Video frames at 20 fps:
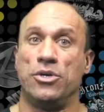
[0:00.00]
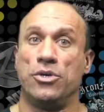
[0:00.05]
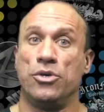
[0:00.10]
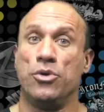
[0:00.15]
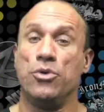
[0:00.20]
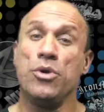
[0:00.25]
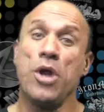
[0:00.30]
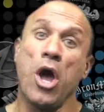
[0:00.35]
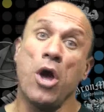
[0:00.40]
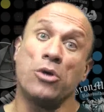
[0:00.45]

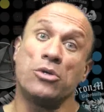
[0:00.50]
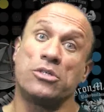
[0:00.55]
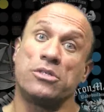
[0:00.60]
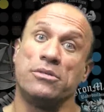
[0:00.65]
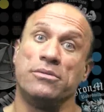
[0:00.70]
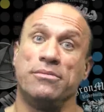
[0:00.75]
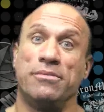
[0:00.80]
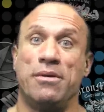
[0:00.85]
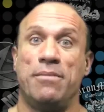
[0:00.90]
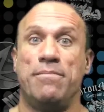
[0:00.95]
Who knows?
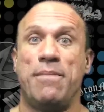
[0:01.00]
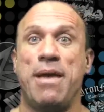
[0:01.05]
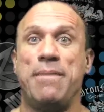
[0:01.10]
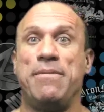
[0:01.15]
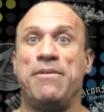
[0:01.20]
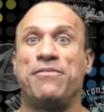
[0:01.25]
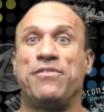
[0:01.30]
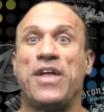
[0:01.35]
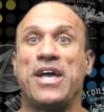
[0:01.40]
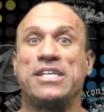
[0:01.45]

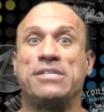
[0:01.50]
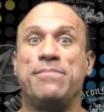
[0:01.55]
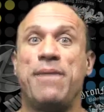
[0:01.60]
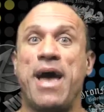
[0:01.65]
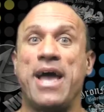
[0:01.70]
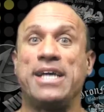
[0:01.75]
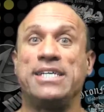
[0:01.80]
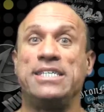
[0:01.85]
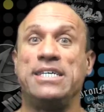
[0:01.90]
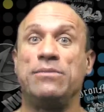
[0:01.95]
Maybe Flex
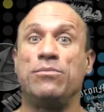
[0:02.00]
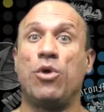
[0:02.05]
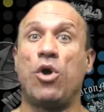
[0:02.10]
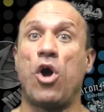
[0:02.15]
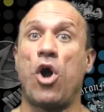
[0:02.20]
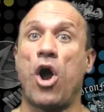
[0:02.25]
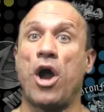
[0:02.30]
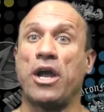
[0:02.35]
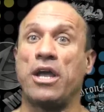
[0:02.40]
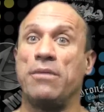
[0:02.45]
Magazine will
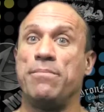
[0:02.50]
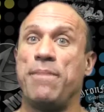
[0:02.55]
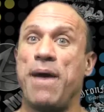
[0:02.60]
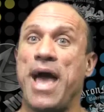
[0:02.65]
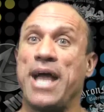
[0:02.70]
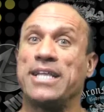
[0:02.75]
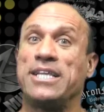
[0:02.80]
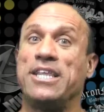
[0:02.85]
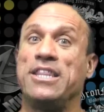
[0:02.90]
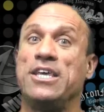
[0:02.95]
harken
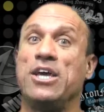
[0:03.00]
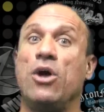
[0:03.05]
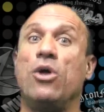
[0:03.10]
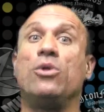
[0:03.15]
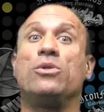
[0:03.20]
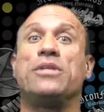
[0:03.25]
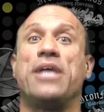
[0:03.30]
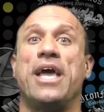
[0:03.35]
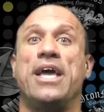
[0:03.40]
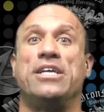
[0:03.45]
back to the
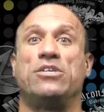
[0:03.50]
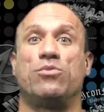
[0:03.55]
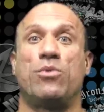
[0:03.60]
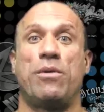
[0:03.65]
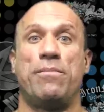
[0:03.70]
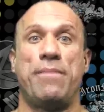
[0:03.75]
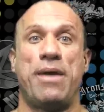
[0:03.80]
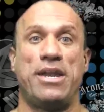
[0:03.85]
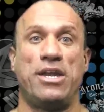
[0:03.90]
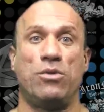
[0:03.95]
old days
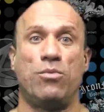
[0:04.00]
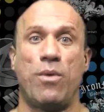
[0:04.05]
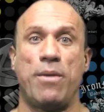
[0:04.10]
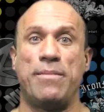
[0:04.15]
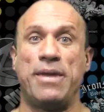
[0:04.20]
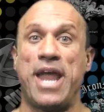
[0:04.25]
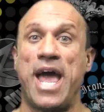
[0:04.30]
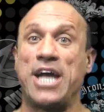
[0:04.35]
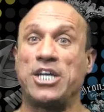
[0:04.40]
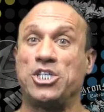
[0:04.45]
where men and
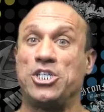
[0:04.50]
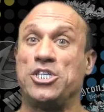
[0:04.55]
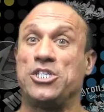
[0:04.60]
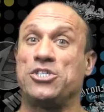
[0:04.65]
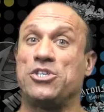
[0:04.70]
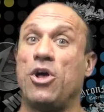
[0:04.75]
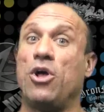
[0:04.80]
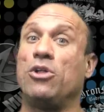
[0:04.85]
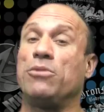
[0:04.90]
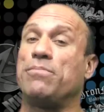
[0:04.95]
women actually
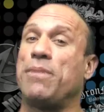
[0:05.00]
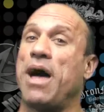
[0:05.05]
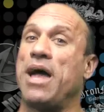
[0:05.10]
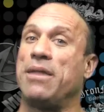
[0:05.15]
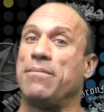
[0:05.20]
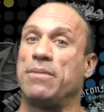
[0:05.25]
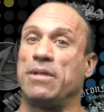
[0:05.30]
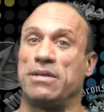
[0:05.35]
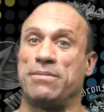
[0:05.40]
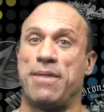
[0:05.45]
sold
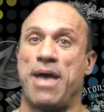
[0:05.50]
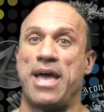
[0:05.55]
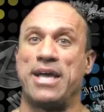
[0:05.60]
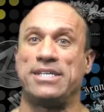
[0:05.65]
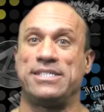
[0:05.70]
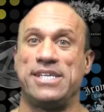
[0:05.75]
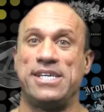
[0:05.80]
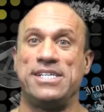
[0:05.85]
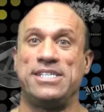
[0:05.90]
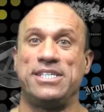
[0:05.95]
bodybuilding
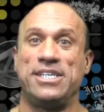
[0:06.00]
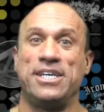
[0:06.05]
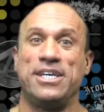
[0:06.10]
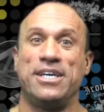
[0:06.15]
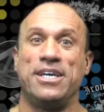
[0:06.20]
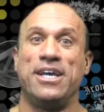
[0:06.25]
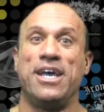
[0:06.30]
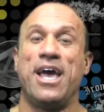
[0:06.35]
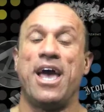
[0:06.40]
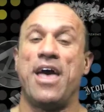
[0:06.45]
magazines,
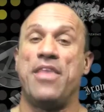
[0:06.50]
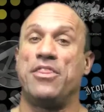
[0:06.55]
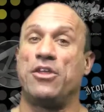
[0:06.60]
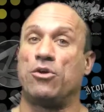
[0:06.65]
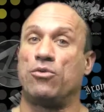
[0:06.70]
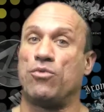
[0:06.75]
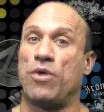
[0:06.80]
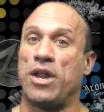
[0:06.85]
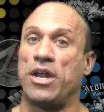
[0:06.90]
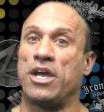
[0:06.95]
and
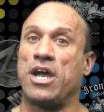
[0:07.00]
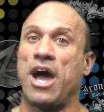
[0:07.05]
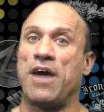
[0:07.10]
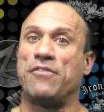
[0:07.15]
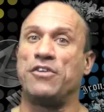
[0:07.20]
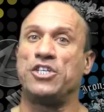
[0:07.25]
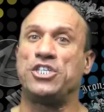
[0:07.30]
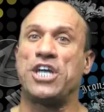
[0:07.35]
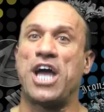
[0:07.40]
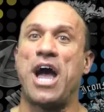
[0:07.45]
they'll run a
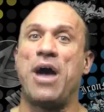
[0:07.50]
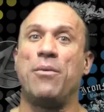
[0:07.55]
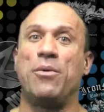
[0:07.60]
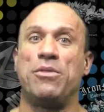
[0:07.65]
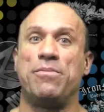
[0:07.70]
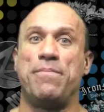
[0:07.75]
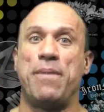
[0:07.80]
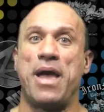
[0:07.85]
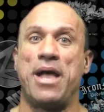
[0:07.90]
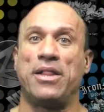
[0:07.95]
cover shot
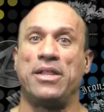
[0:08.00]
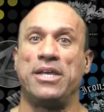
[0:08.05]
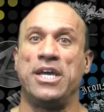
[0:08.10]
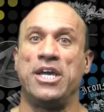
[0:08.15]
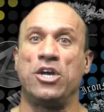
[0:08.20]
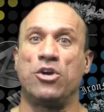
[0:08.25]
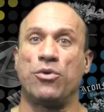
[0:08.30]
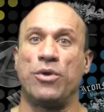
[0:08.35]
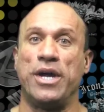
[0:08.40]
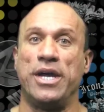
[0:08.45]
with Bailey
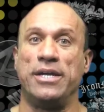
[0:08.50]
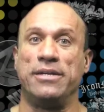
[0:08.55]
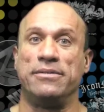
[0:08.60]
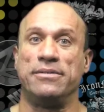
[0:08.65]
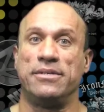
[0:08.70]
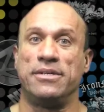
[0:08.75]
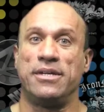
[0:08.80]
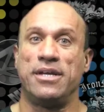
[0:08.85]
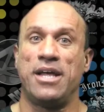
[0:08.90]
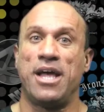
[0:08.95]
and Greene.
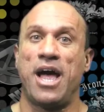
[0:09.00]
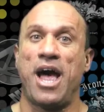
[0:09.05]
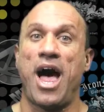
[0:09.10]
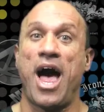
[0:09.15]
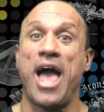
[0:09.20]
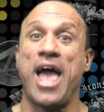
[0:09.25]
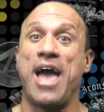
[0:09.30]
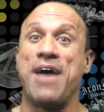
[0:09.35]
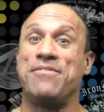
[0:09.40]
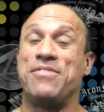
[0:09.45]

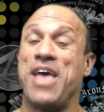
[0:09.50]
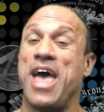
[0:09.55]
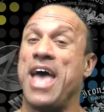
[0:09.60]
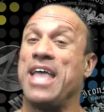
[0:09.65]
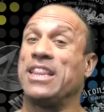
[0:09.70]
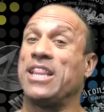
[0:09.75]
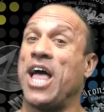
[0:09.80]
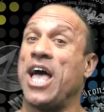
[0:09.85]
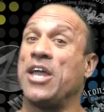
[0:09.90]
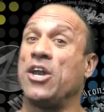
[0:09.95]
I have the
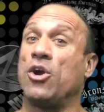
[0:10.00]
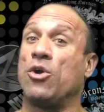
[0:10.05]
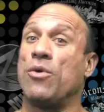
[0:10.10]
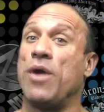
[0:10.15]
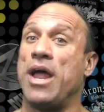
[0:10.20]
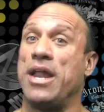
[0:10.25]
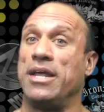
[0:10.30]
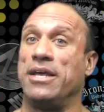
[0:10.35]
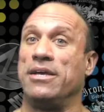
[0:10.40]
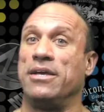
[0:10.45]
headline
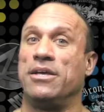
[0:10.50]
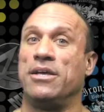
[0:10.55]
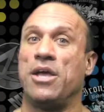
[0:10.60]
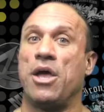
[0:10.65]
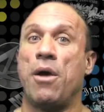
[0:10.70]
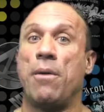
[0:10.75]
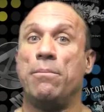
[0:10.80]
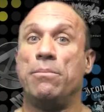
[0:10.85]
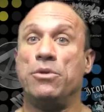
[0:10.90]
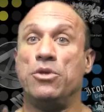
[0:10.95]
already
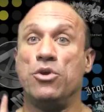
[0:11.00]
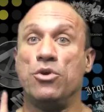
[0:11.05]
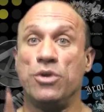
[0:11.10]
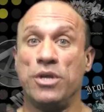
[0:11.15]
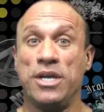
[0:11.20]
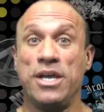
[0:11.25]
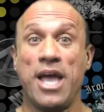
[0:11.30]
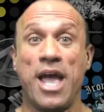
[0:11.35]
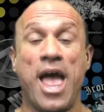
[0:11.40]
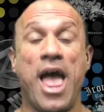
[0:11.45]

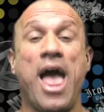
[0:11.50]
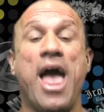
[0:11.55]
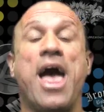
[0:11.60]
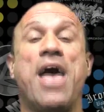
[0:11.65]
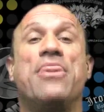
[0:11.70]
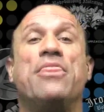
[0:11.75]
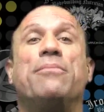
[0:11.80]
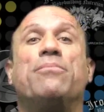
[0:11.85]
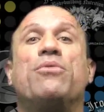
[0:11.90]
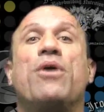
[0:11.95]
Beauty
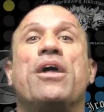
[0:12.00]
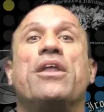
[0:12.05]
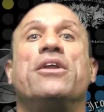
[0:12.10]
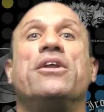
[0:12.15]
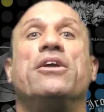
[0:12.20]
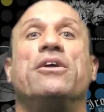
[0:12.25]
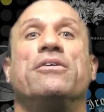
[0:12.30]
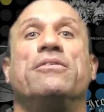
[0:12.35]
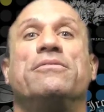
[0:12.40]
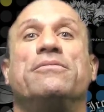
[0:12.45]
and the
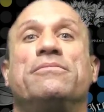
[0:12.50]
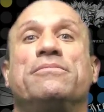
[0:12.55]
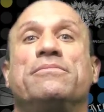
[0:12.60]
Predator.